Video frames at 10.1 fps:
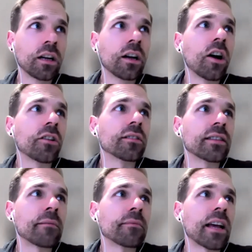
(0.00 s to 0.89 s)
On the
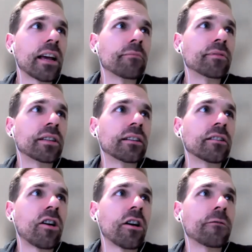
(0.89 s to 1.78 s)
same day, a
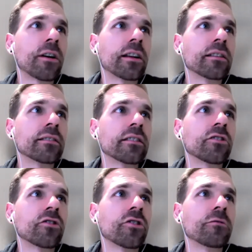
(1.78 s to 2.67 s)
particularly horrifying incident
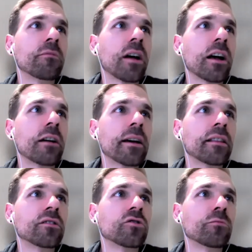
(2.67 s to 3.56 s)
occurred um, at
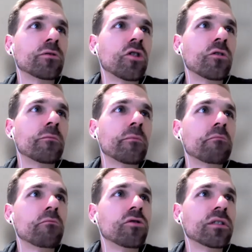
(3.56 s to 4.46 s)
the Supernova
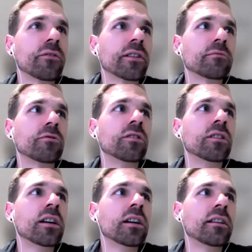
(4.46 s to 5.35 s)
Music Festival
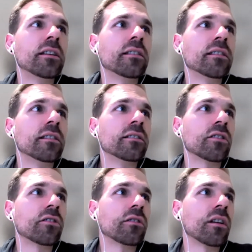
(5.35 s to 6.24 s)
near the
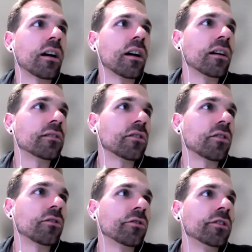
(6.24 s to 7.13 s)
uh,
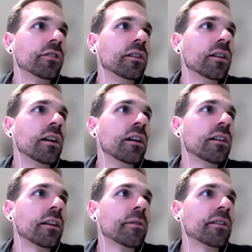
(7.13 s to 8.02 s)
kibbutz
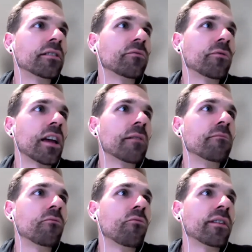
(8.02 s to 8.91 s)

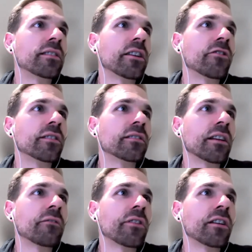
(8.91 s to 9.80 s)
Re'im, where terrorists
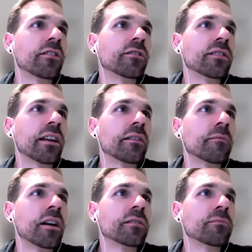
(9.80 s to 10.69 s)
in vehicles and
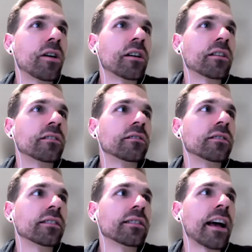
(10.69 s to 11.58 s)
Hamas markings
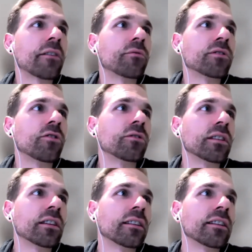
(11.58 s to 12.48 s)
attacked, resulting
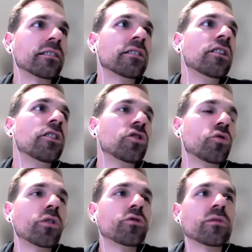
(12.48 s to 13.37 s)
in at least
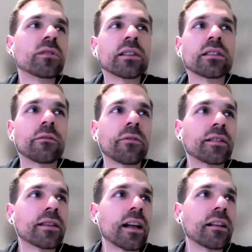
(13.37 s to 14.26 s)
260
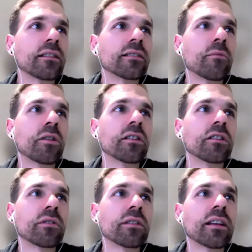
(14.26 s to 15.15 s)
fatalities among the
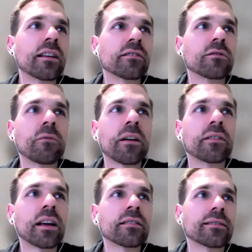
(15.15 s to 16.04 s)
3,000 to
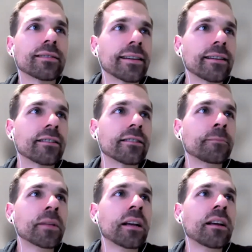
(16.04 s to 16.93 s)
5,000 attendees,
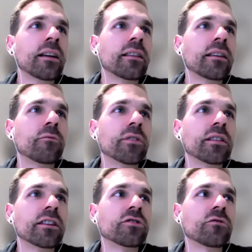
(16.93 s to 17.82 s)
with
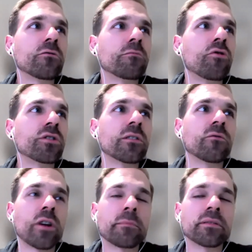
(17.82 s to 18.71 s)
additional reports of
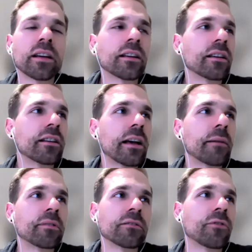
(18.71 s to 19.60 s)
rapes and
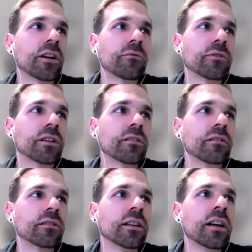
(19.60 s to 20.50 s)
kidnappings. Fucking
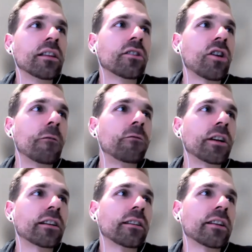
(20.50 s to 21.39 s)
ridiculous. The
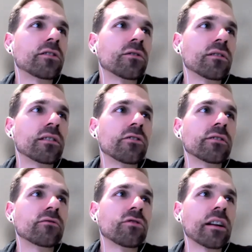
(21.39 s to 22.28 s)
conflict led to a series
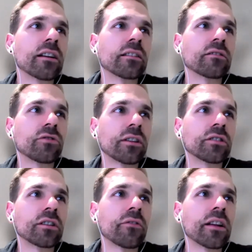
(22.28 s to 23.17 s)
of tragic,
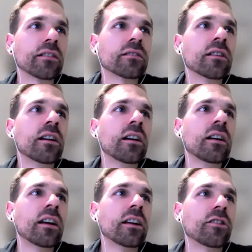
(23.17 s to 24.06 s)
tragic events,
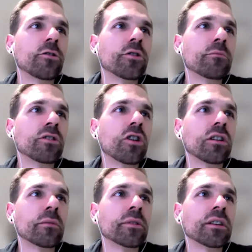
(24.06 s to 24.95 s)
including but not
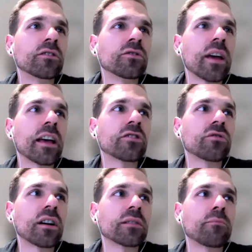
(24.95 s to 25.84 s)
limited to
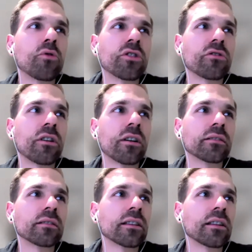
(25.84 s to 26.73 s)
airstrikes, border
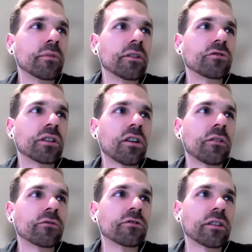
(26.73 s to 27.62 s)
crossings, and the military
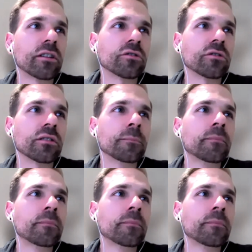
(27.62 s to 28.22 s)
confrontations.